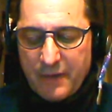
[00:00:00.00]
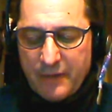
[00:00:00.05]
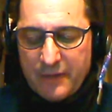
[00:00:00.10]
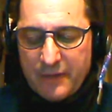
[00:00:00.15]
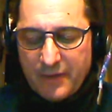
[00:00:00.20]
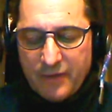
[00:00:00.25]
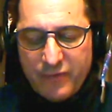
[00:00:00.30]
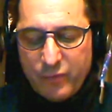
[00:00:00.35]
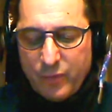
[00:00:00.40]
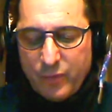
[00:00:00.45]

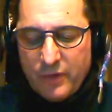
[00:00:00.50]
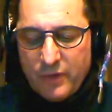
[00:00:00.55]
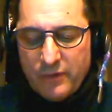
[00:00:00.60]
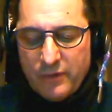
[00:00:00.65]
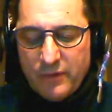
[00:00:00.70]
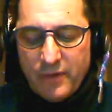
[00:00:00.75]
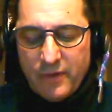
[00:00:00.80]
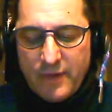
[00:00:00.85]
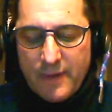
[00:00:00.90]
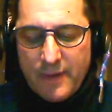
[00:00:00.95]
Here's one
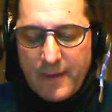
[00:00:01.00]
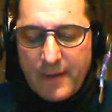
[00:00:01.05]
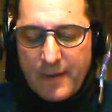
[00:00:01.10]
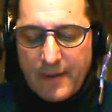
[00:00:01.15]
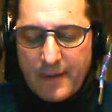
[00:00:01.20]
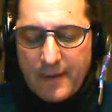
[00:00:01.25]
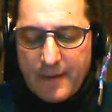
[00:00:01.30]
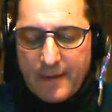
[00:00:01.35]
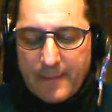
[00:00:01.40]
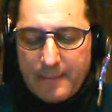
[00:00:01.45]

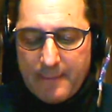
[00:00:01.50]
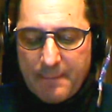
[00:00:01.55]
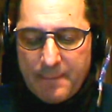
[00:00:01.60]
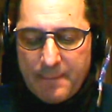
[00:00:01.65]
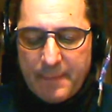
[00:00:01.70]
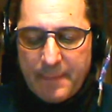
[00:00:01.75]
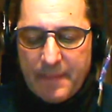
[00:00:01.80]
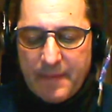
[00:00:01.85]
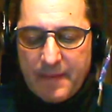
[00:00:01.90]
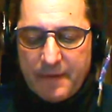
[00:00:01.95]

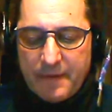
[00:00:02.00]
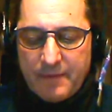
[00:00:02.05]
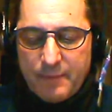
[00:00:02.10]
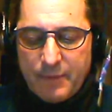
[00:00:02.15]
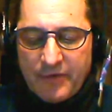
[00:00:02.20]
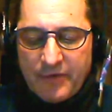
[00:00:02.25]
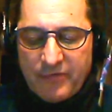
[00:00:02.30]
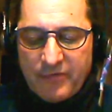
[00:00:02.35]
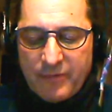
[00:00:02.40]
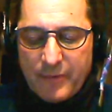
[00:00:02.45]

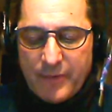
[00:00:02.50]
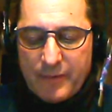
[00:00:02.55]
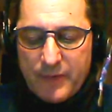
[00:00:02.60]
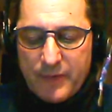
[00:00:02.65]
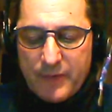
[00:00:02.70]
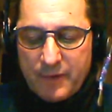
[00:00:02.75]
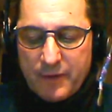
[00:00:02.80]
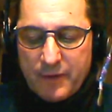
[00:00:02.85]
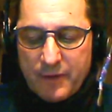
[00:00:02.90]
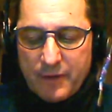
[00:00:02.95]
by Sabine
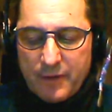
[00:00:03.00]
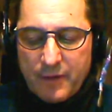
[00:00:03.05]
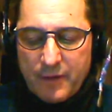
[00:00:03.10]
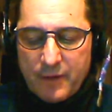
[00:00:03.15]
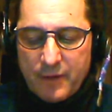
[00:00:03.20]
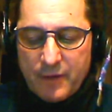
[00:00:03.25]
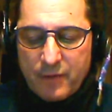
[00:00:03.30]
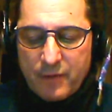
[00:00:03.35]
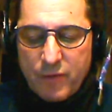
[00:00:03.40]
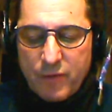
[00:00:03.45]
Miller,
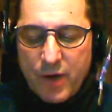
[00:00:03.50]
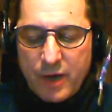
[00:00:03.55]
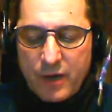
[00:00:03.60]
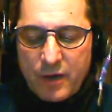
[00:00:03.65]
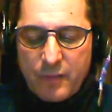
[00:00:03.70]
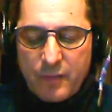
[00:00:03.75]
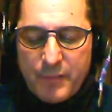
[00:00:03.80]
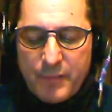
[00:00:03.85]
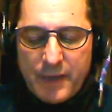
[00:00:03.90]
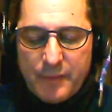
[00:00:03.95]

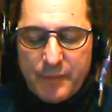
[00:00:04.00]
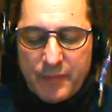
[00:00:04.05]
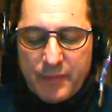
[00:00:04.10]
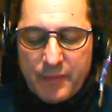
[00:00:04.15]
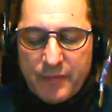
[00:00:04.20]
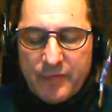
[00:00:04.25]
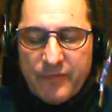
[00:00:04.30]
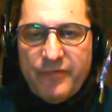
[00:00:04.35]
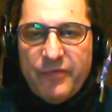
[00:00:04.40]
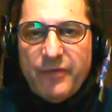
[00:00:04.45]
Rock,
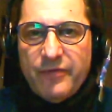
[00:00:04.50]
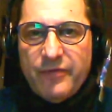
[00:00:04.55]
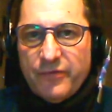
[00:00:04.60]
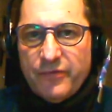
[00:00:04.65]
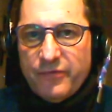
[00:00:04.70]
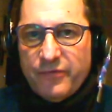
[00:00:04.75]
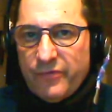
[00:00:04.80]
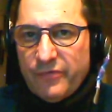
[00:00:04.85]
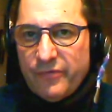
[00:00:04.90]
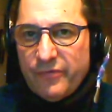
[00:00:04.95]
Paper,
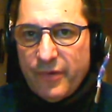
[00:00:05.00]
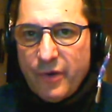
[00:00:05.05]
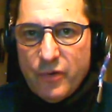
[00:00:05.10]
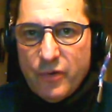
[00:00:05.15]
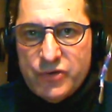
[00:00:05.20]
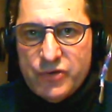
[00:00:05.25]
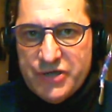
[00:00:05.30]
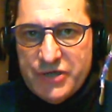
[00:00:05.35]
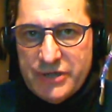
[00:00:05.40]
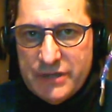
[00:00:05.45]
Scissors,
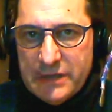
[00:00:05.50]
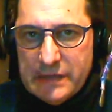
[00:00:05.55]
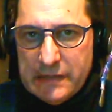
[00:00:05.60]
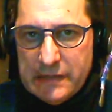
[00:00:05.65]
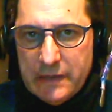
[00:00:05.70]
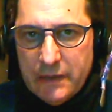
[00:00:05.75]
Ocean.